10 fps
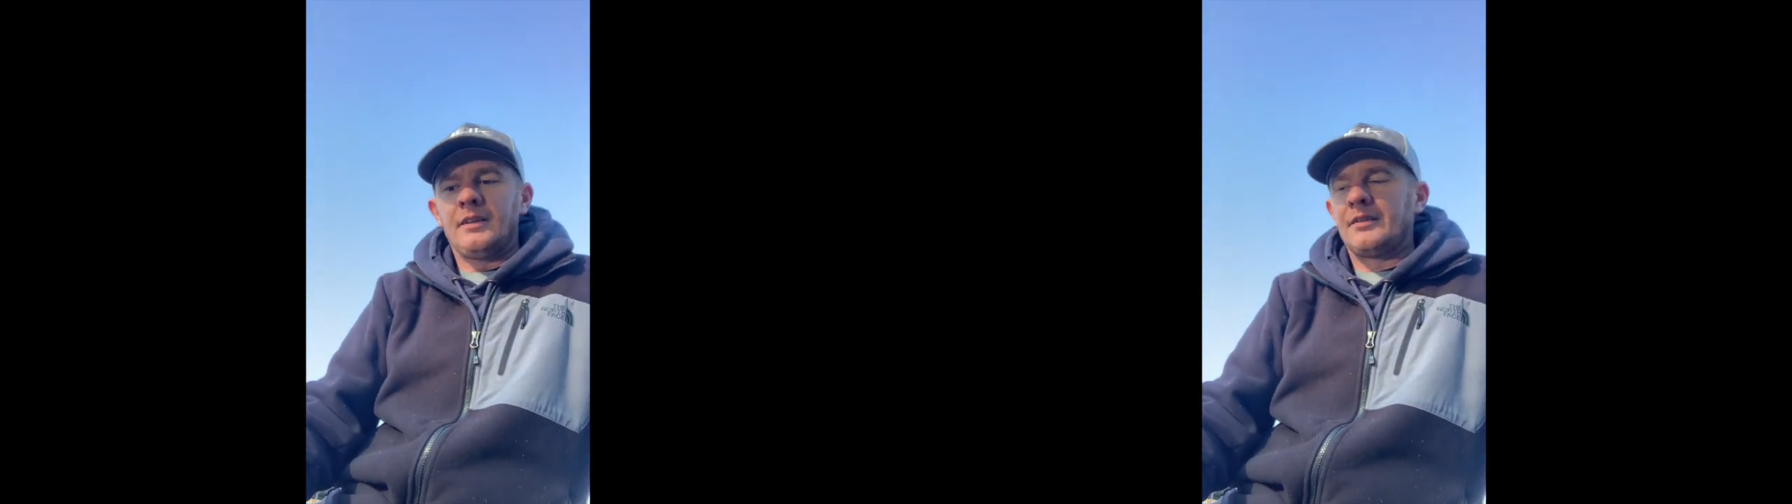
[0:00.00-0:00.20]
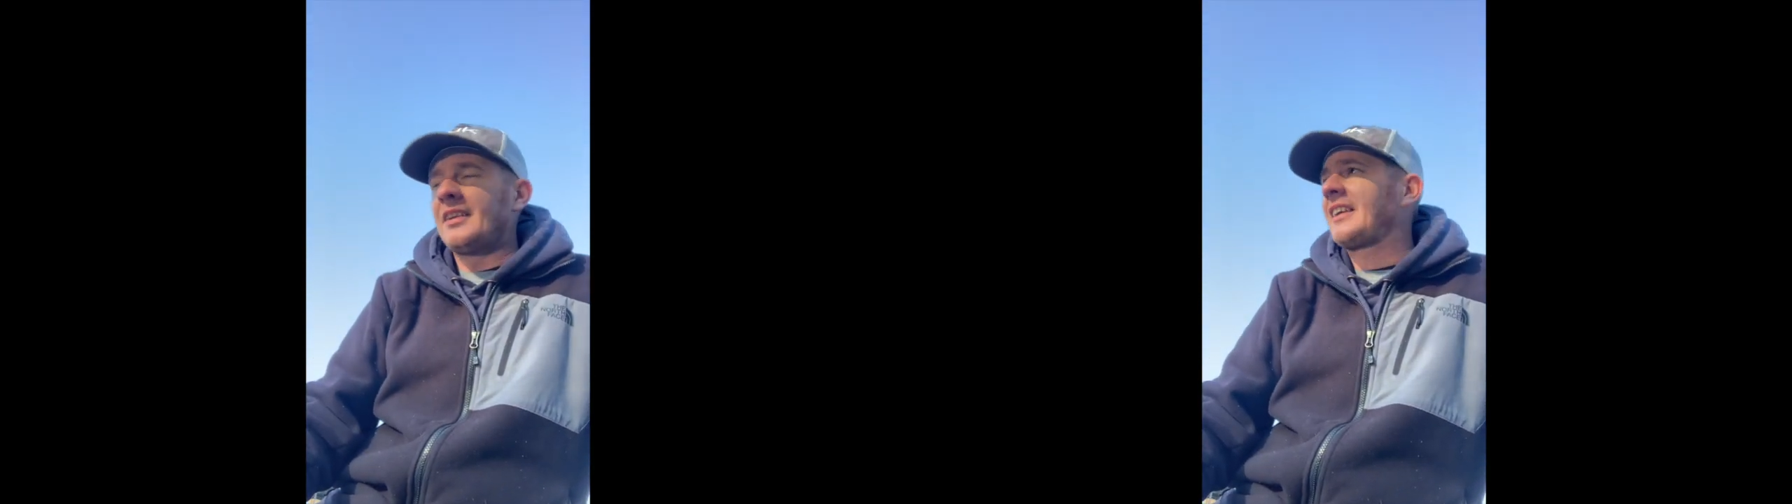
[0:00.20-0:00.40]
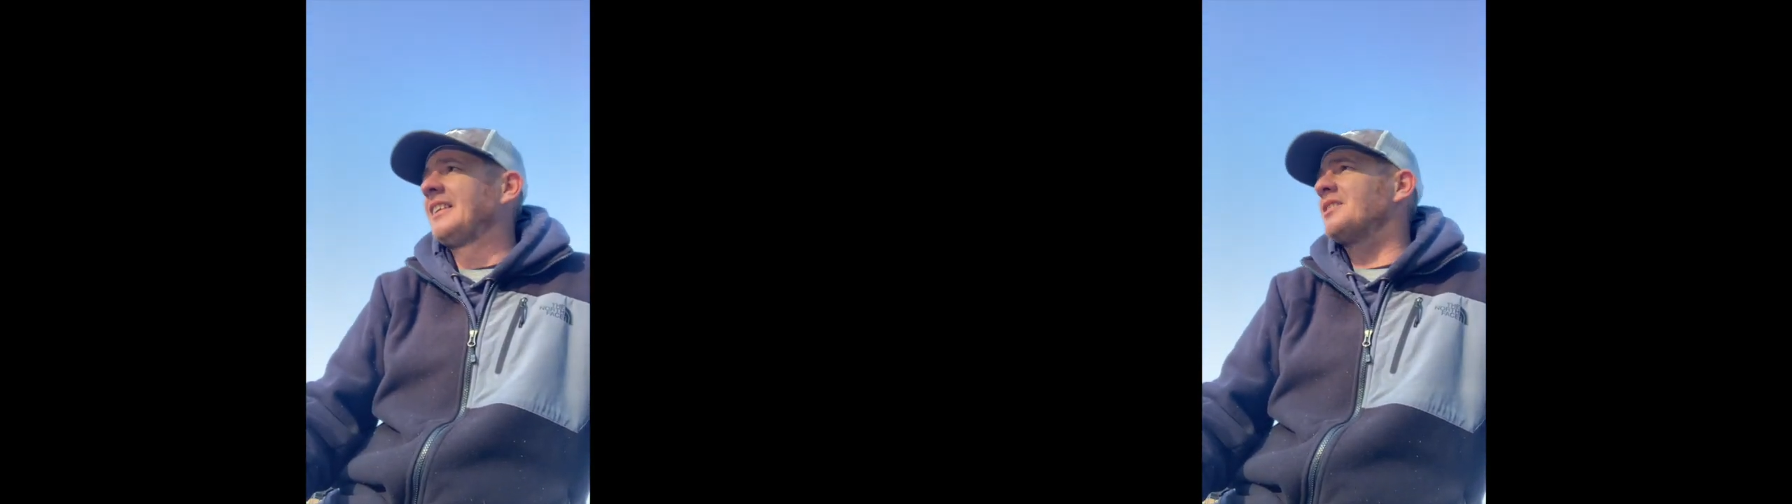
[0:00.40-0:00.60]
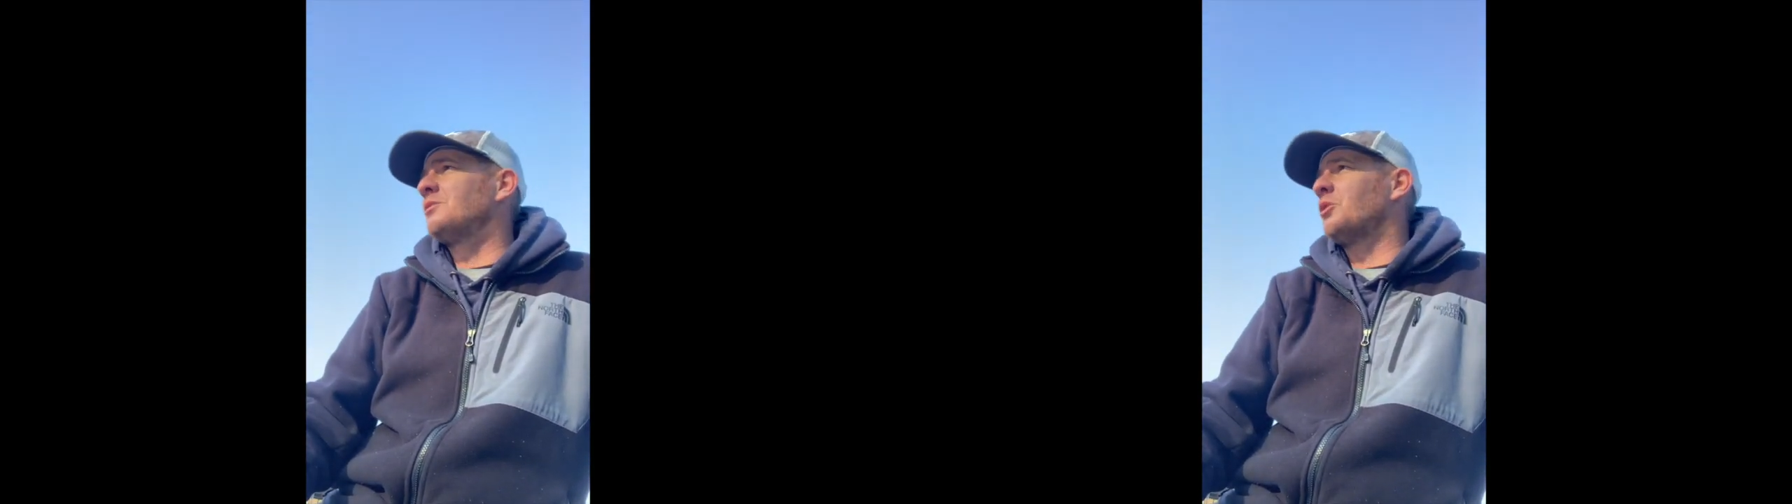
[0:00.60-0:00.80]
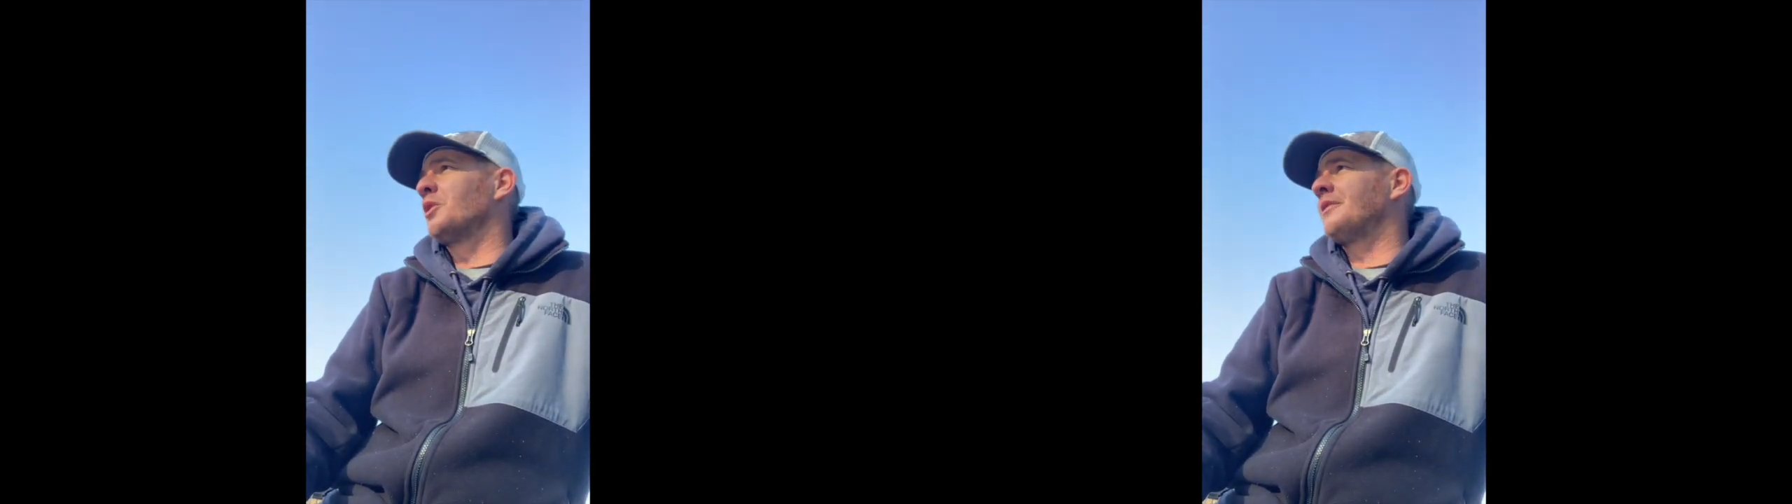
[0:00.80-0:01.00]
the second is a
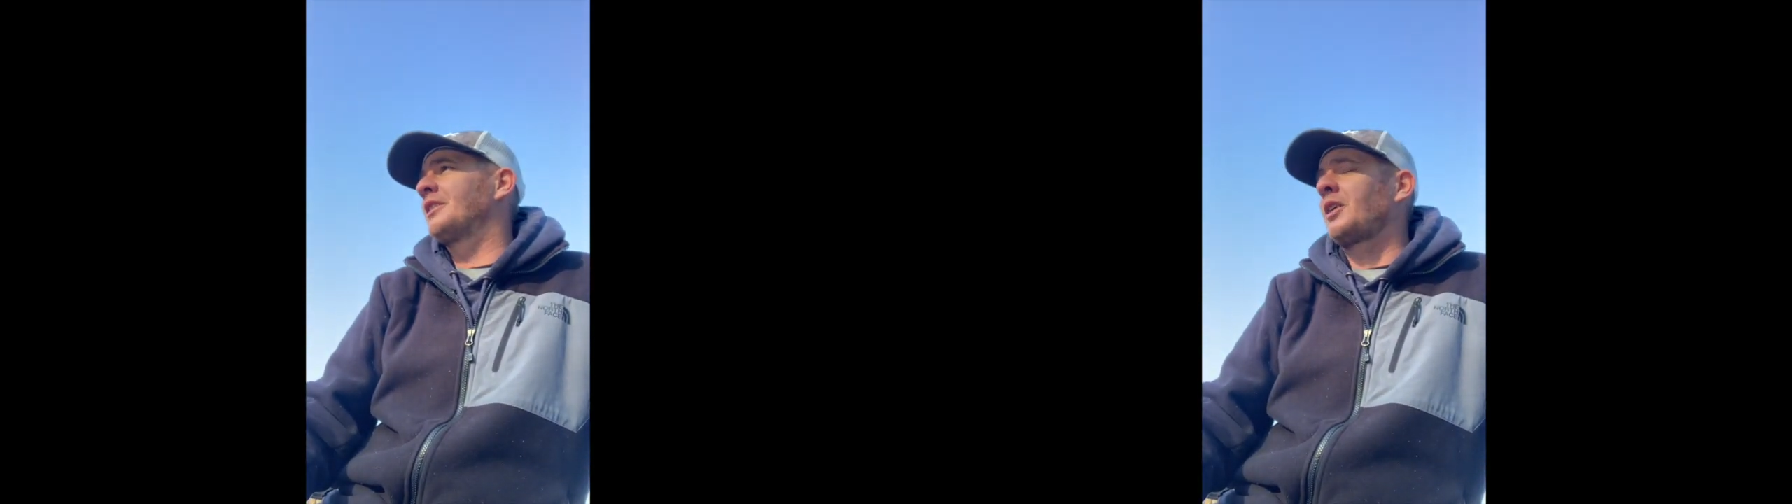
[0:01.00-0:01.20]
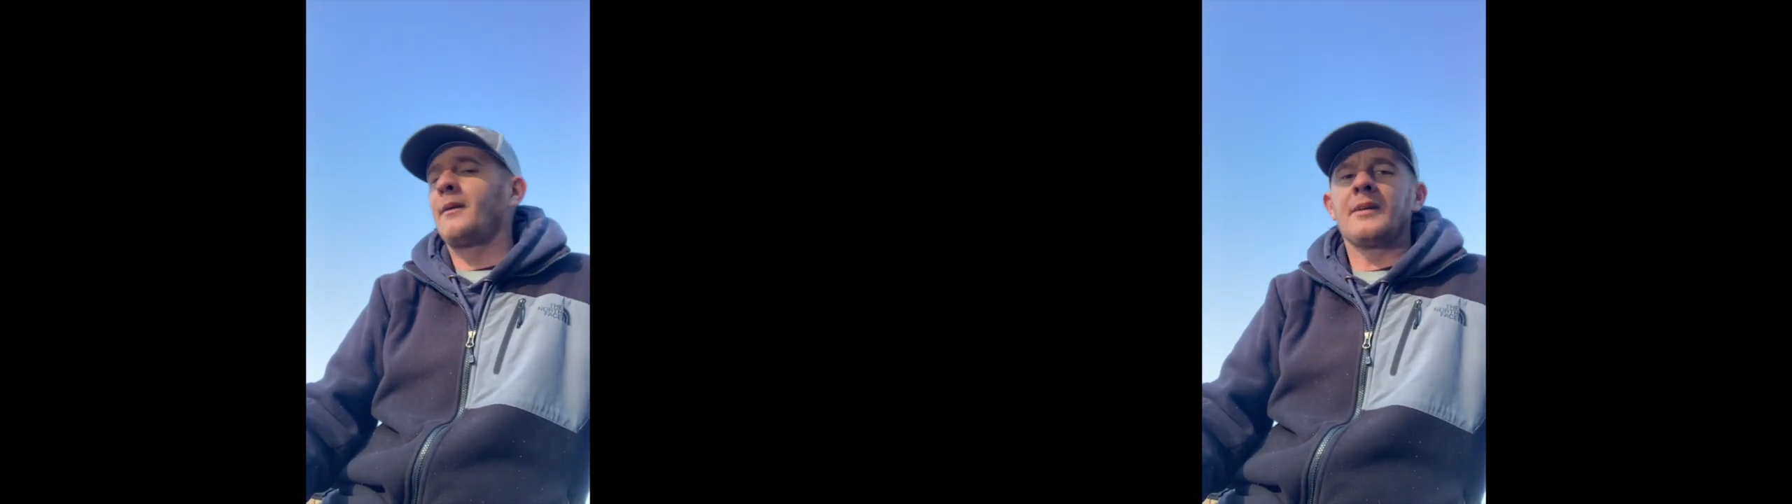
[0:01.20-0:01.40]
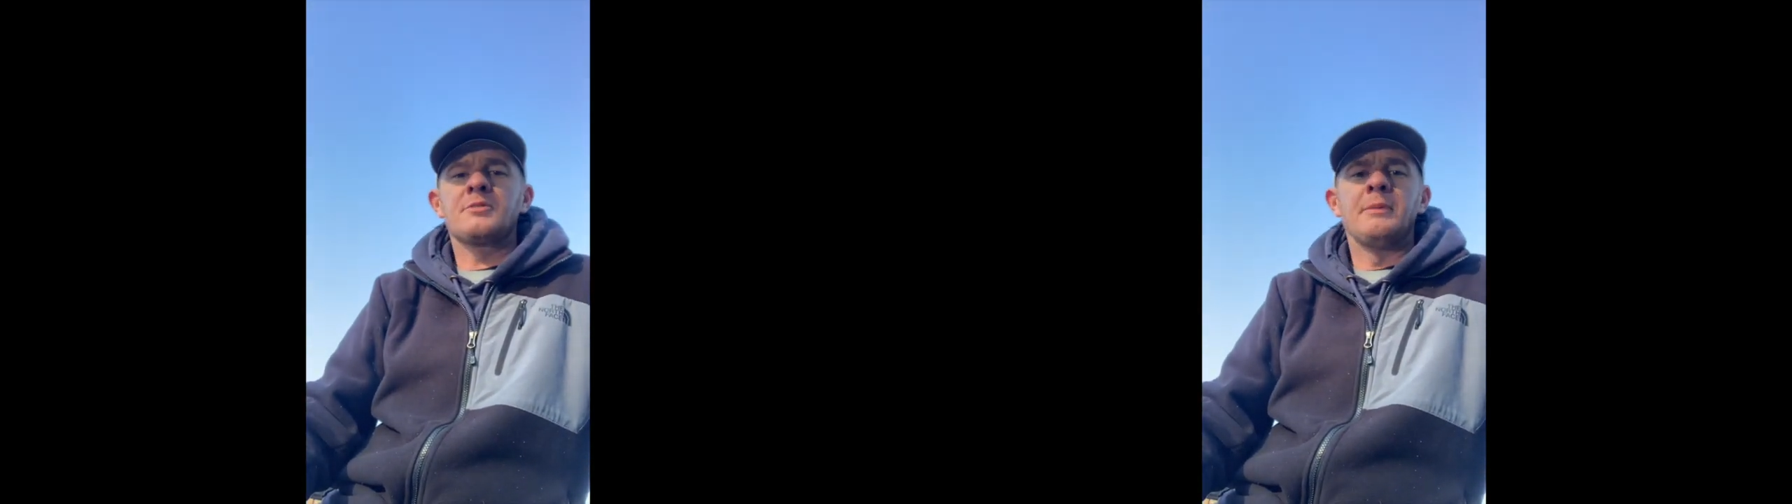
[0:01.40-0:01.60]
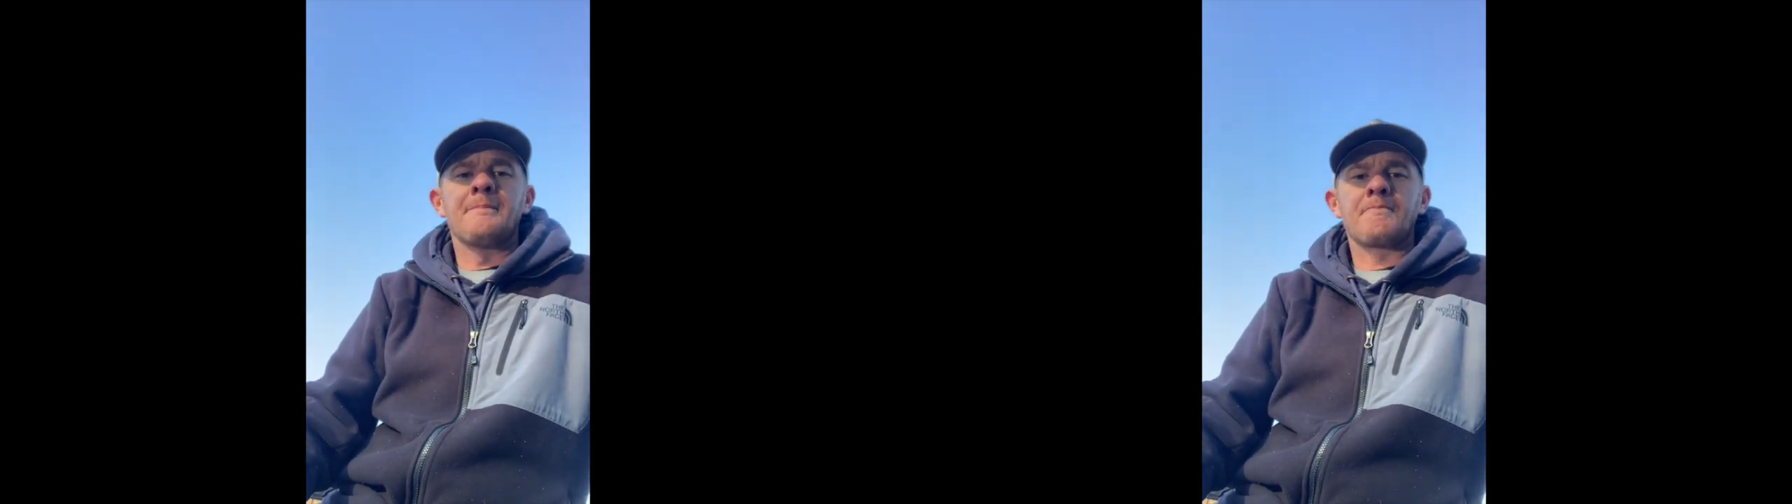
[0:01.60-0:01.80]
word of encouragement.